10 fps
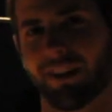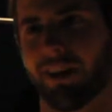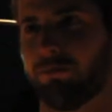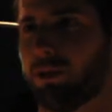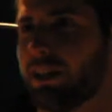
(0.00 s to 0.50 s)

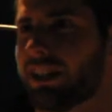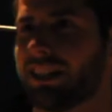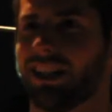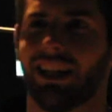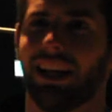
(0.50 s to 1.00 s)
A book?
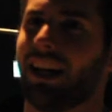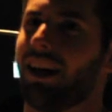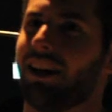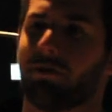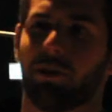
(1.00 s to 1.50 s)

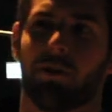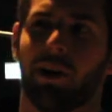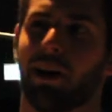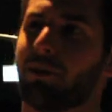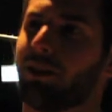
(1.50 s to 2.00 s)
Uh, it's been a
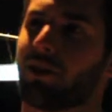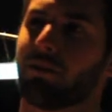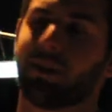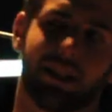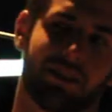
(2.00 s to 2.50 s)
while, but
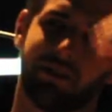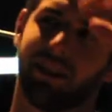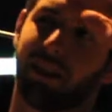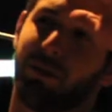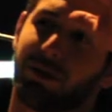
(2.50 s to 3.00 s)
normally I just read
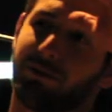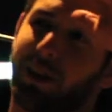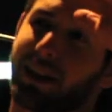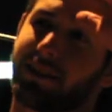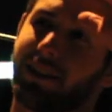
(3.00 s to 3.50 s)
like muscle
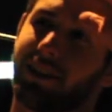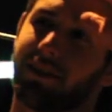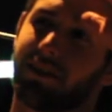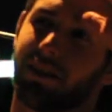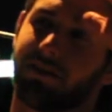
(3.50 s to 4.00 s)
magazines
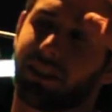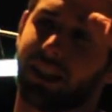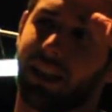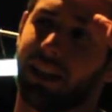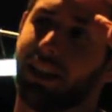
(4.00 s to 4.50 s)
and stuff like
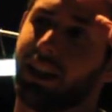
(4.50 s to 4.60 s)
that.